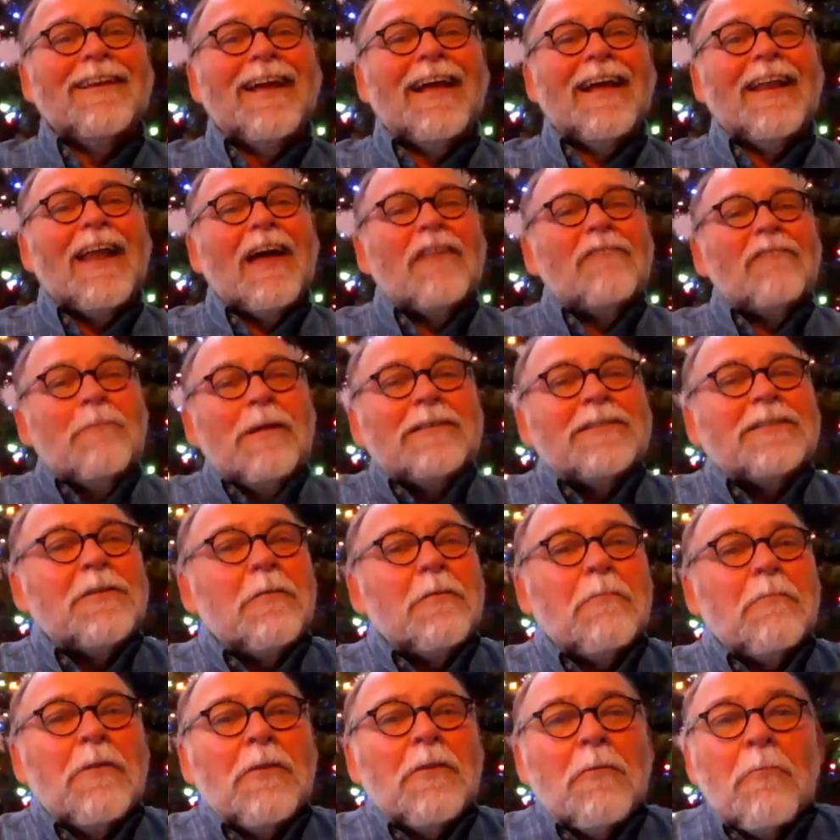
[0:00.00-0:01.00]
And I've met
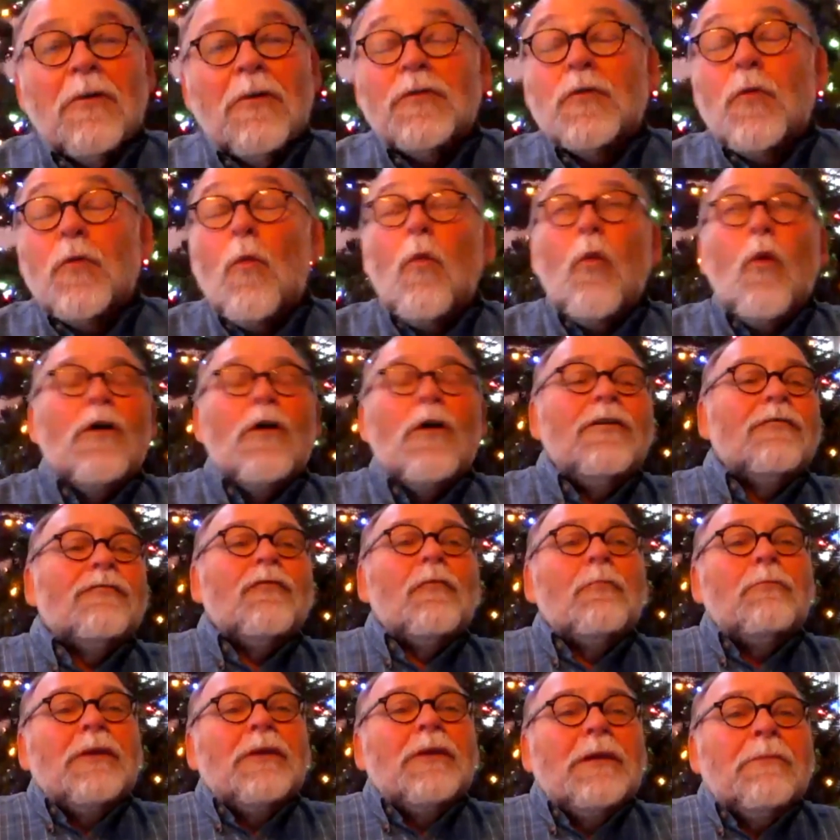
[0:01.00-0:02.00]
some of the most
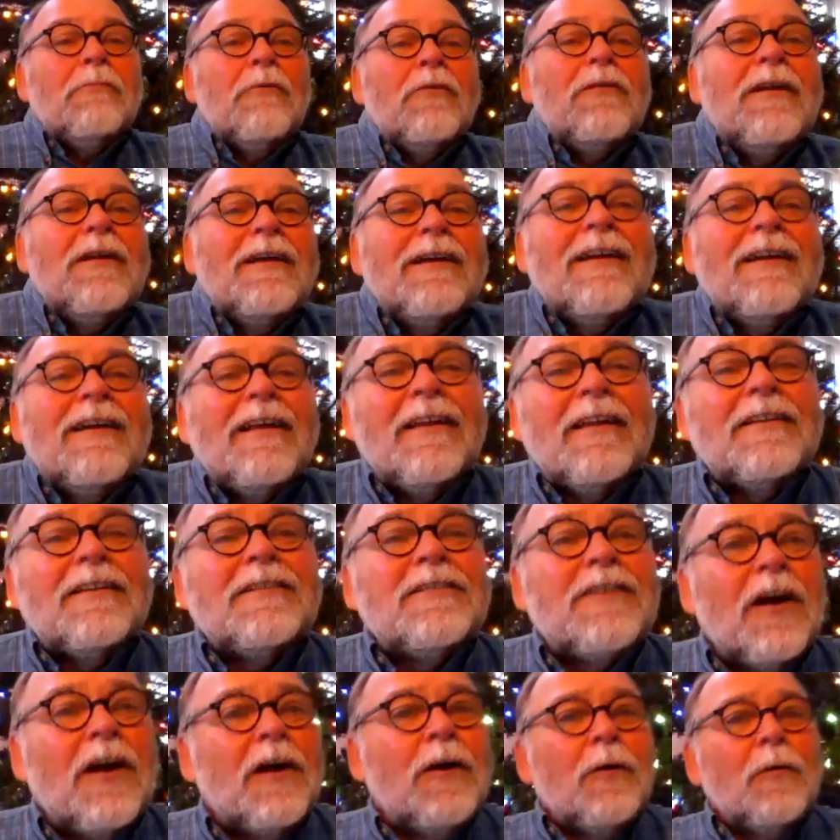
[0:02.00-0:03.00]
wonderful people in the
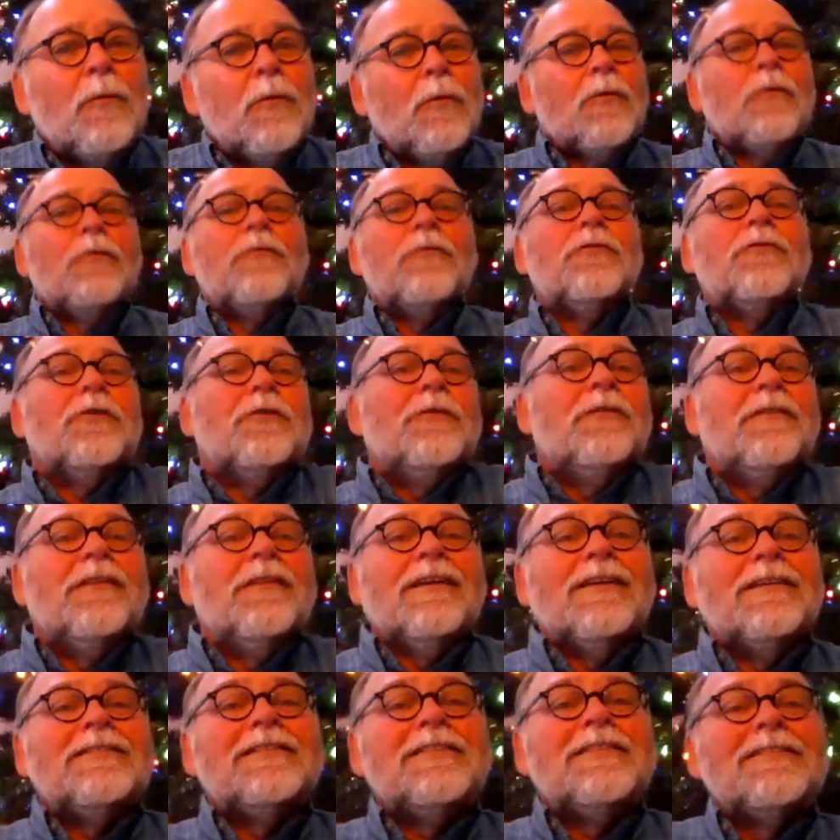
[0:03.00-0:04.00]
entire world doing
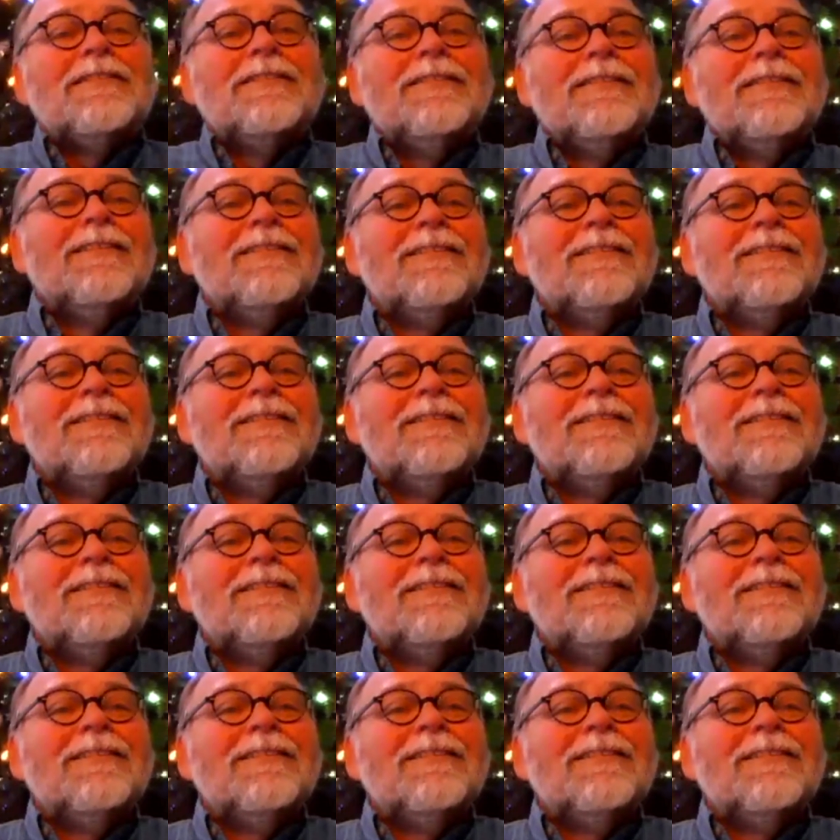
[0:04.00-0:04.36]
this.